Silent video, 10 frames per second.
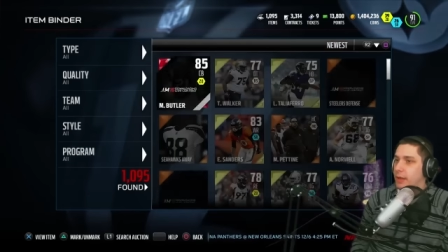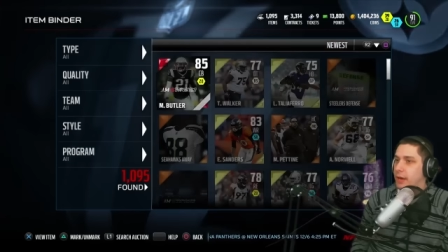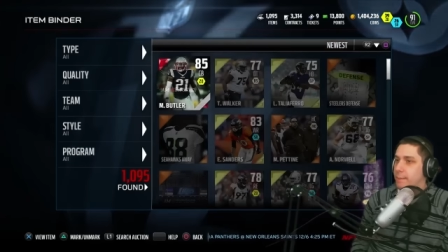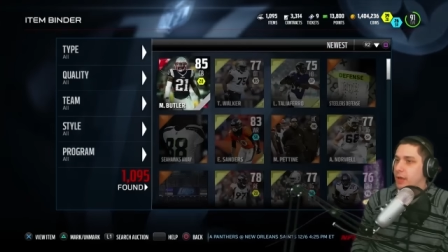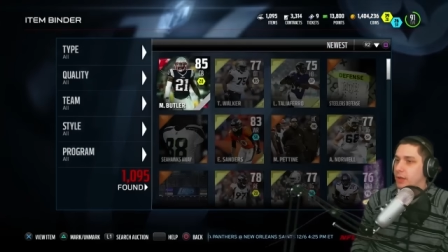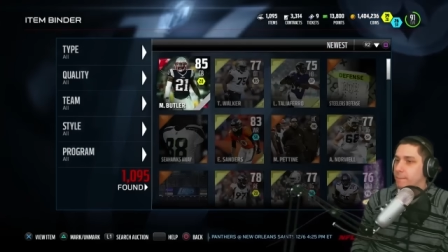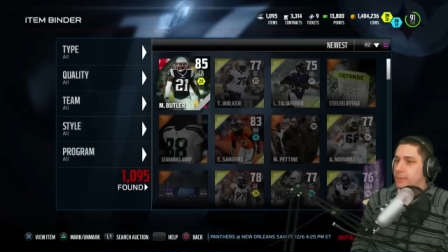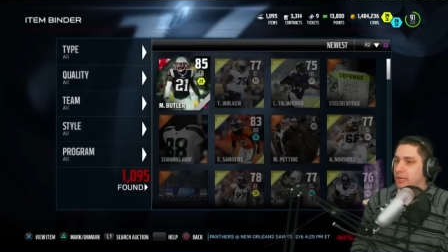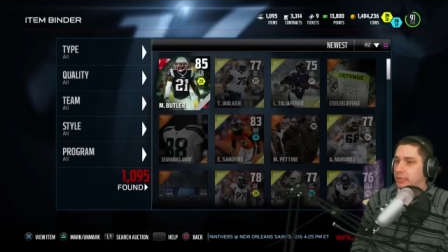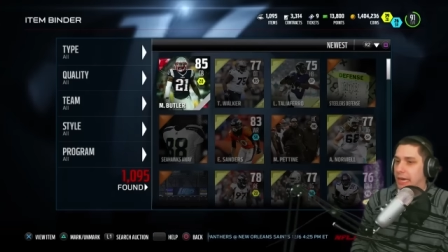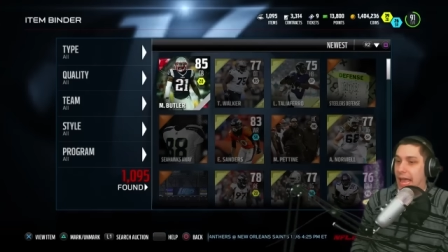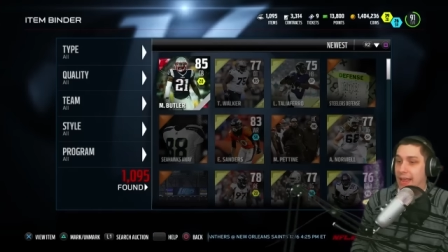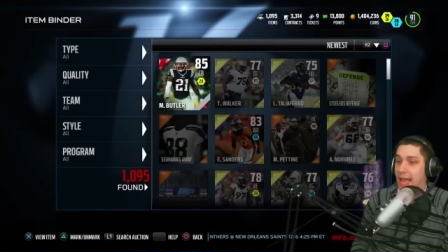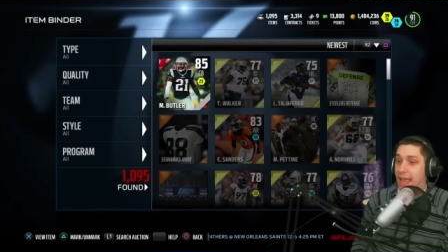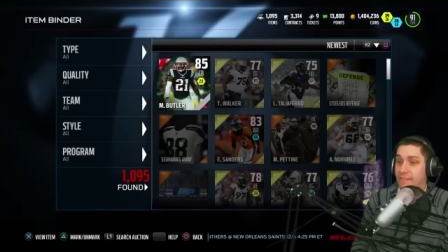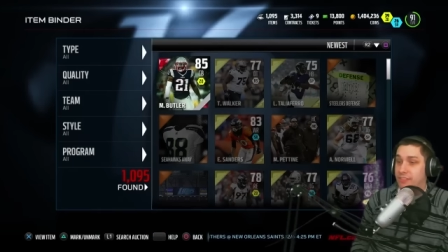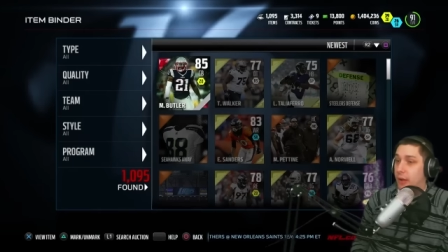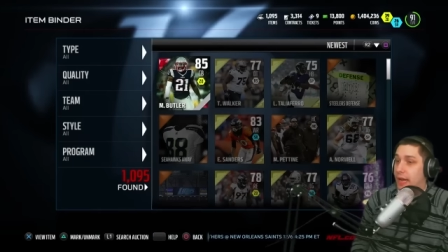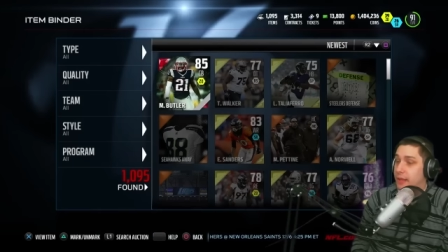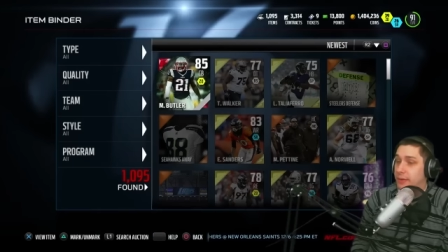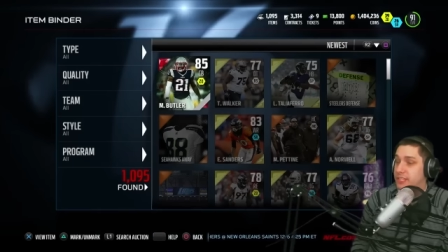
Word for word: All right, Malcolm Butler. I, I have no idea what